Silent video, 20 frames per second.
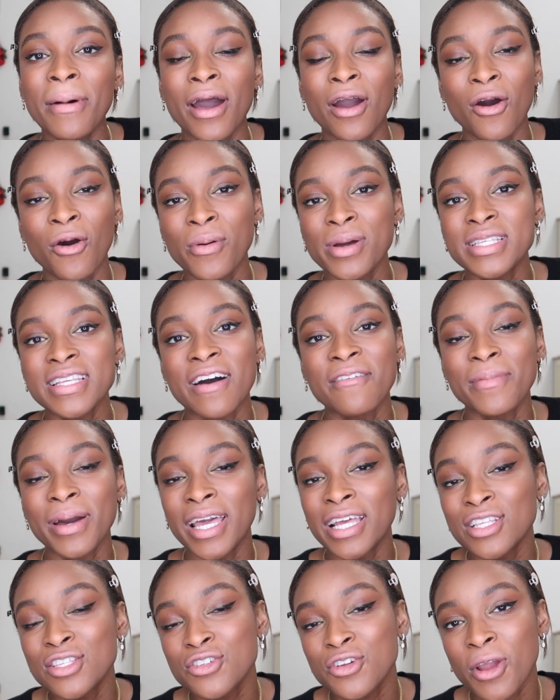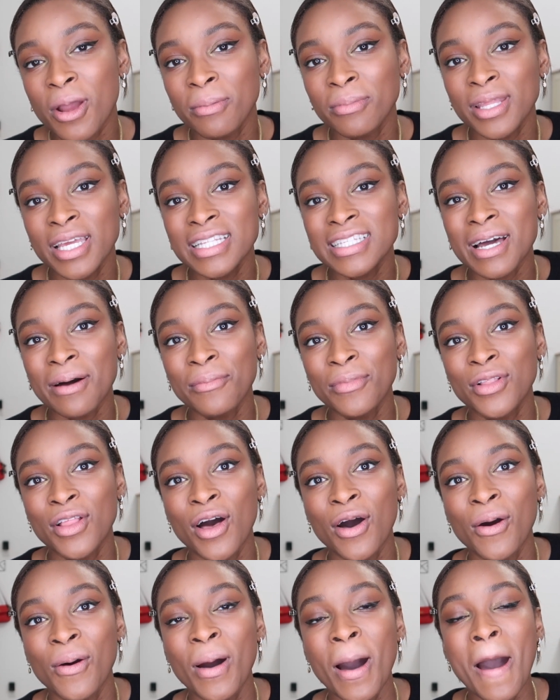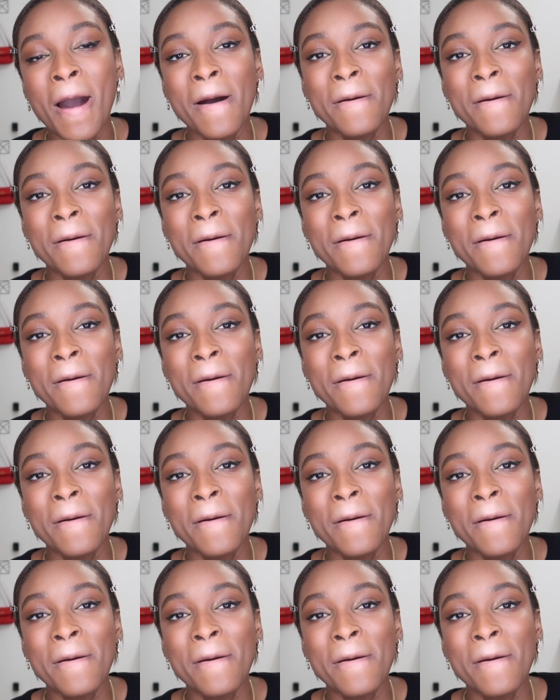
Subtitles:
I always have my Instagram link down below.